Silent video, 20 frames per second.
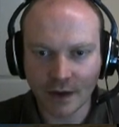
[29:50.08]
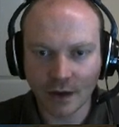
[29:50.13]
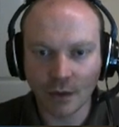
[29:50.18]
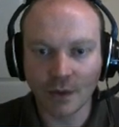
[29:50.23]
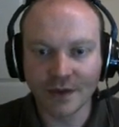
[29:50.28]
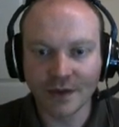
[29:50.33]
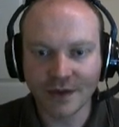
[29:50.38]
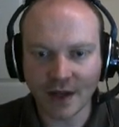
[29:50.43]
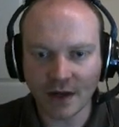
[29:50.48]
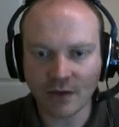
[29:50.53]

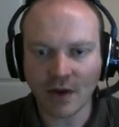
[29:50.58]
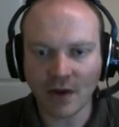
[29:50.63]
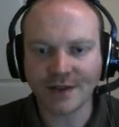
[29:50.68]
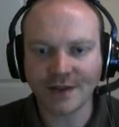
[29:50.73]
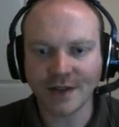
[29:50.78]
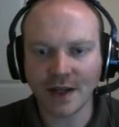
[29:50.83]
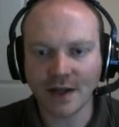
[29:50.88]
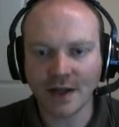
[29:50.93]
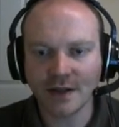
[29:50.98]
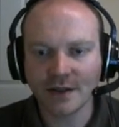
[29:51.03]
With tin
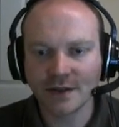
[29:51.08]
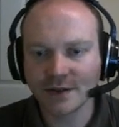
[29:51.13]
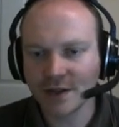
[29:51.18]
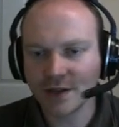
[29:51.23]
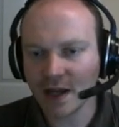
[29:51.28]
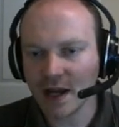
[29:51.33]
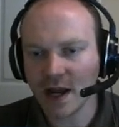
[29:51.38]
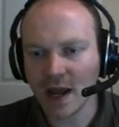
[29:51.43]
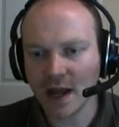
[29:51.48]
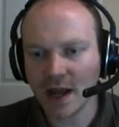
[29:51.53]
resin,
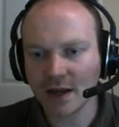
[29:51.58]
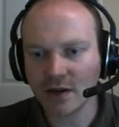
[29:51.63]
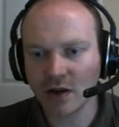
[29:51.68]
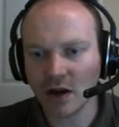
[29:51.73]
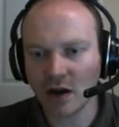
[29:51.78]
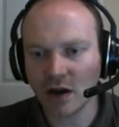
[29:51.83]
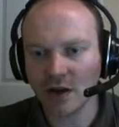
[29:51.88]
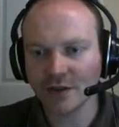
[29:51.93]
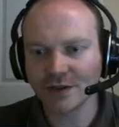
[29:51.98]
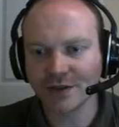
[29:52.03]
tin
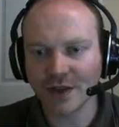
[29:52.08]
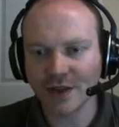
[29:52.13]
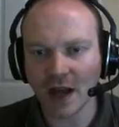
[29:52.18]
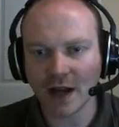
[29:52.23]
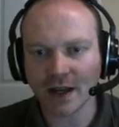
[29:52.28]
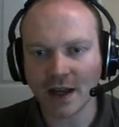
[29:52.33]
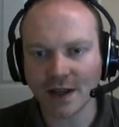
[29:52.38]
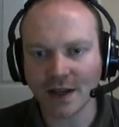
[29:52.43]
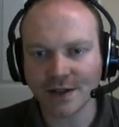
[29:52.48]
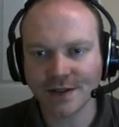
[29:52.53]
acorns,
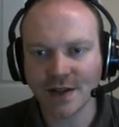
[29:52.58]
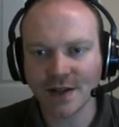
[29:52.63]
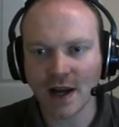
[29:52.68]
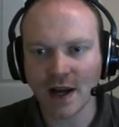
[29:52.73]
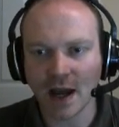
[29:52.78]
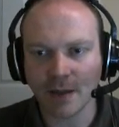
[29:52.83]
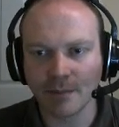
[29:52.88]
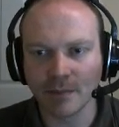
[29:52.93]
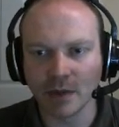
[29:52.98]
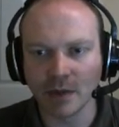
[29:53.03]
that gets tin
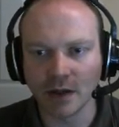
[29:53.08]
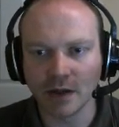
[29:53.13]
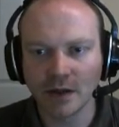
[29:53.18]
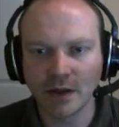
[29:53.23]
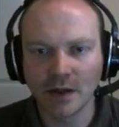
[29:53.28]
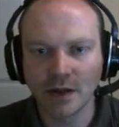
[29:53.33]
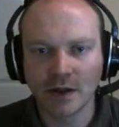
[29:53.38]
amber.